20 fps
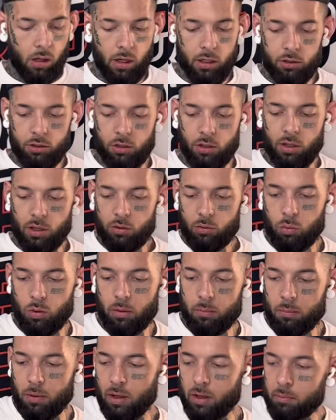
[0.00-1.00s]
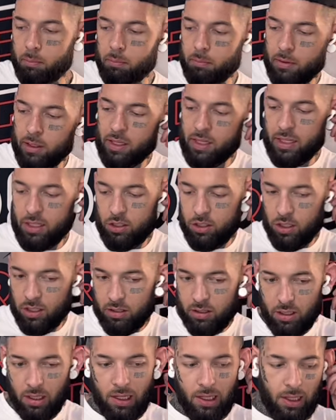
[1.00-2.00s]
so this one might need
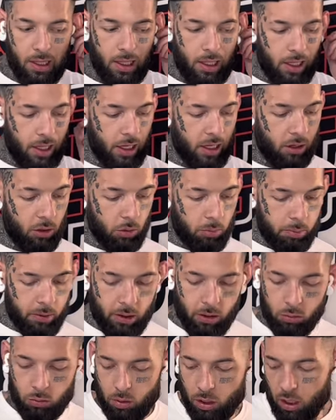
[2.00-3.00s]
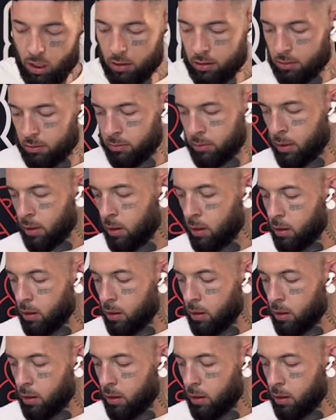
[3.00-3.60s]
just a little bit of work,